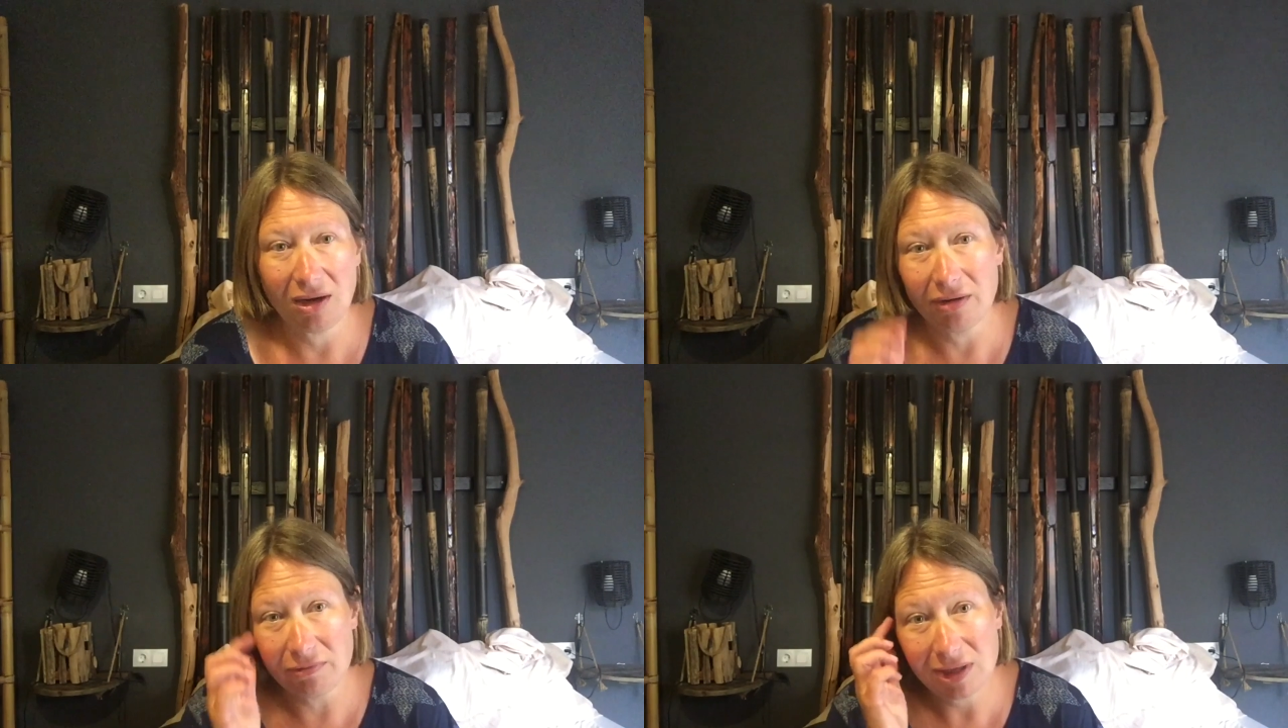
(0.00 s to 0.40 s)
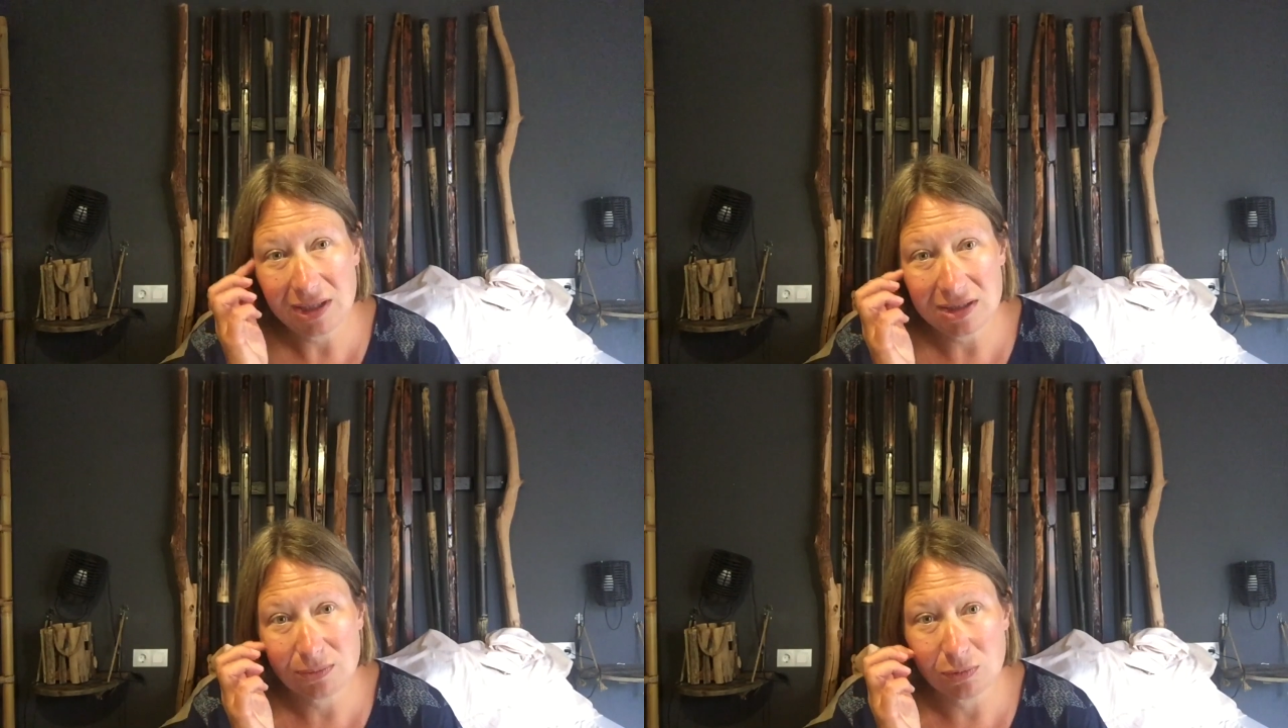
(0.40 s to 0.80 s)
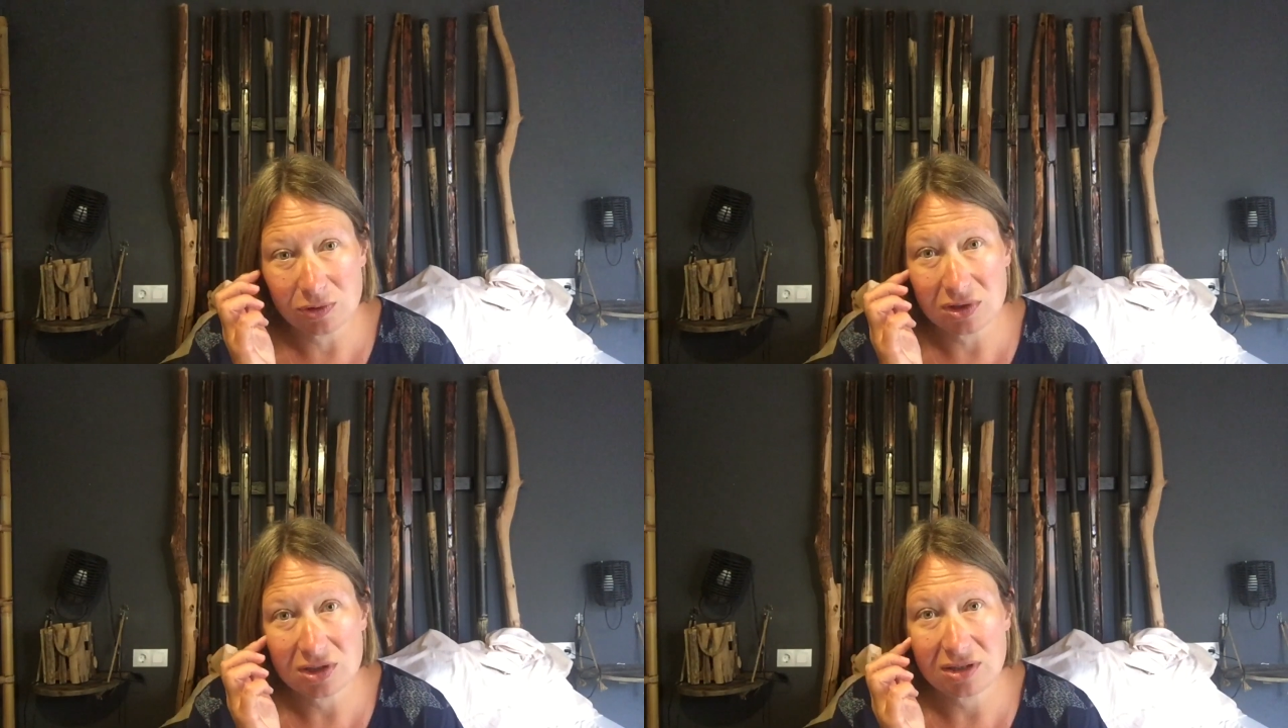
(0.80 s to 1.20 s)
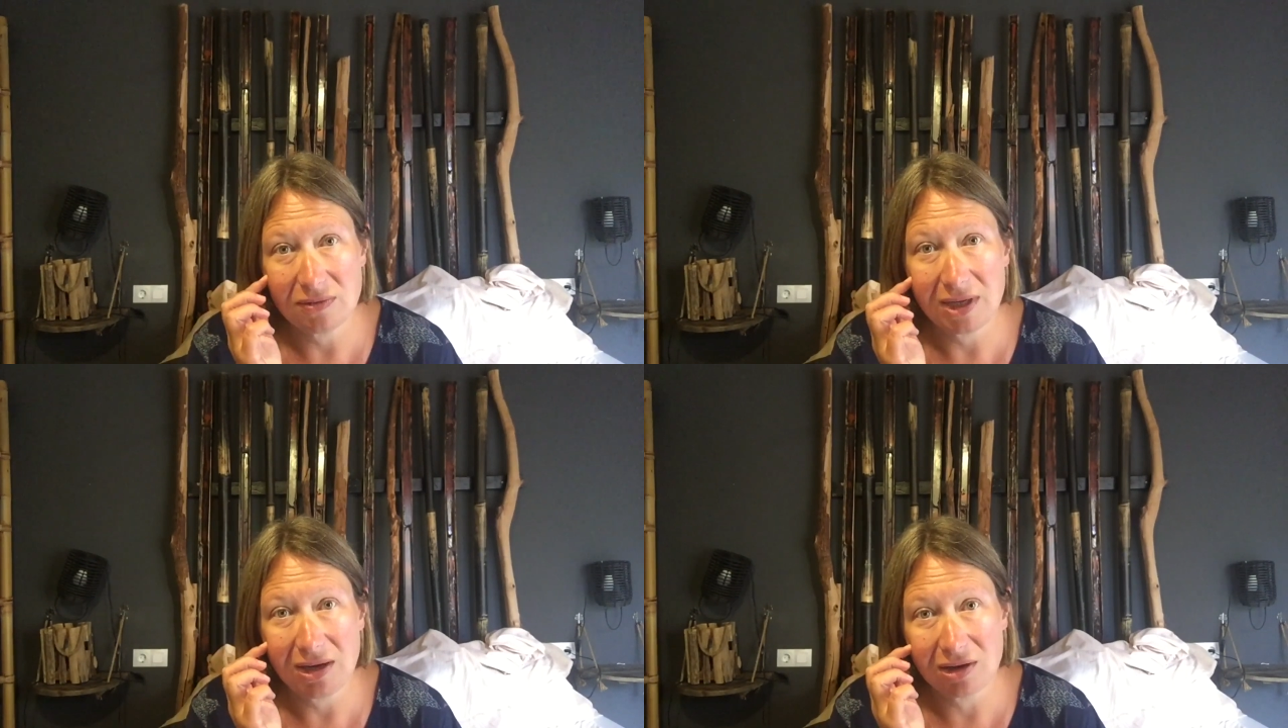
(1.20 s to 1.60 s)
I really didn't want to do
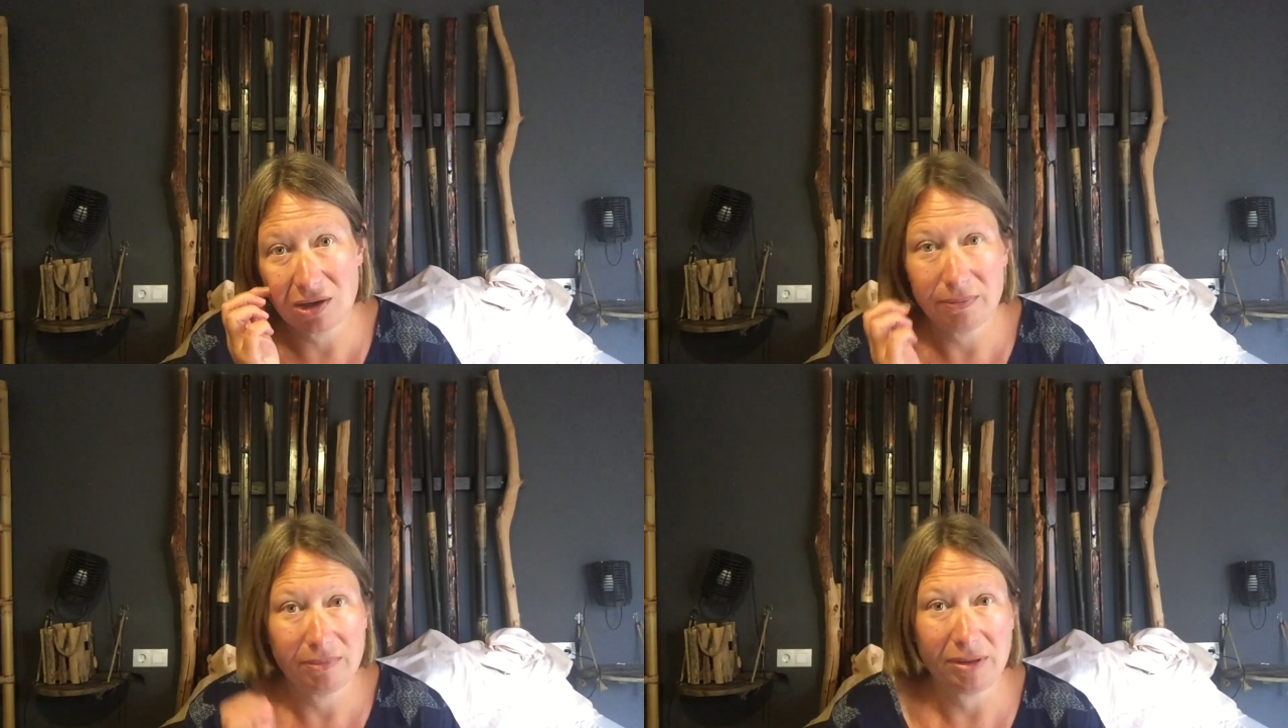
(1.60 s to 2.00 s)
it, I couldn't be